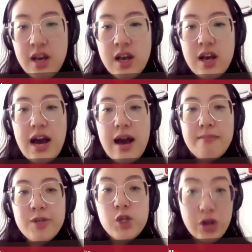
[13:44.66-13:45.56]
um,
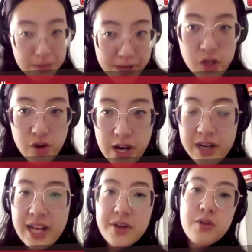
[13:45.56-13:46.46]
joining
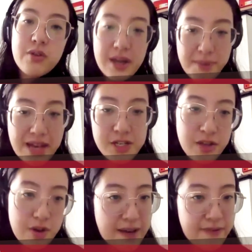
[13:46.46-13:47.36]
Patreon and creating
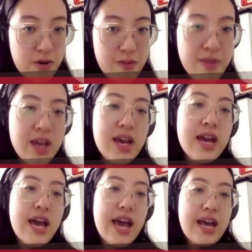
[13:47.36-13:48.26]
pages on their platform.
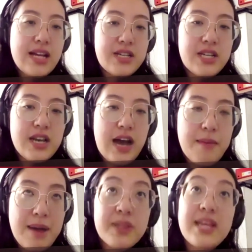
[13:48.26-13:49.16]
And
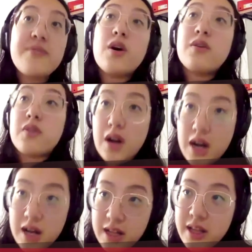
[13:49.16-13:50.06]
um, I believe
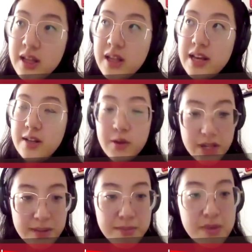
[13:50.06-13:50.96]
overall,
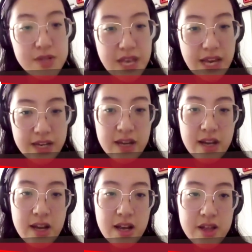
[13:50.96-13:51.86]
including in music,
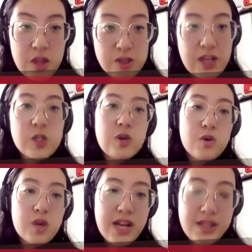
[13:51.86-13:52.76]
there's
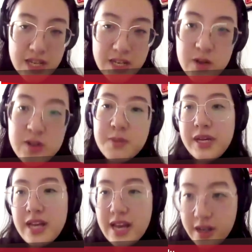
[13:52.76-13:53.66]
also continued to be
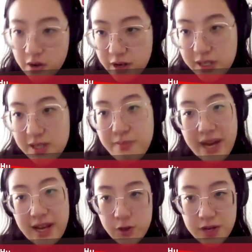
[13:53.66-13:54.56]
an increase in
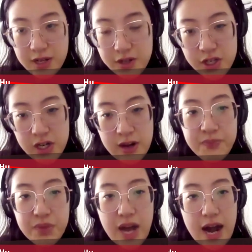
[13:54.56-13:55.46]
patronage
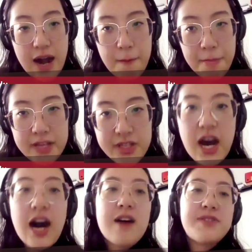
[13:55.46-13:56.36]
um,
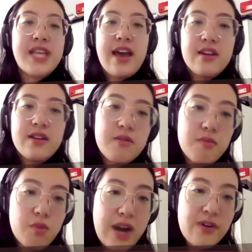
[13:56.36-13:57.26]
to offset
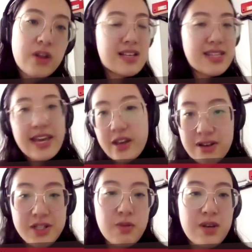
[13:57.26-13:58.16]
whatever like slight
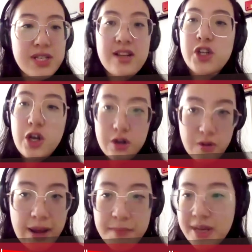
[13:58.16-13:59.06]
increase there was in
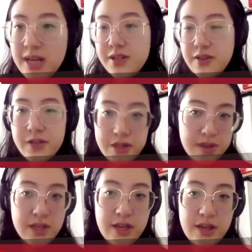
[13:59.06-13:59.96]
churn rate because
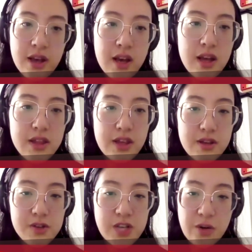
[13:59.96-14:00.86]
of just the
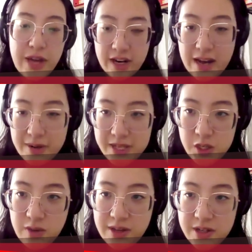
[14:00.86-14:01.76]
the general
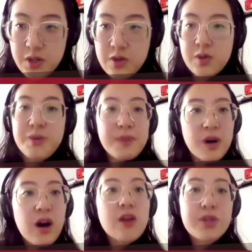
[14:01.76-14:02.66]
economic situation. So so
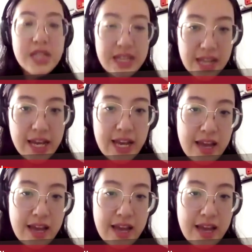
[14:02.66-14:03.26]
people are really leaning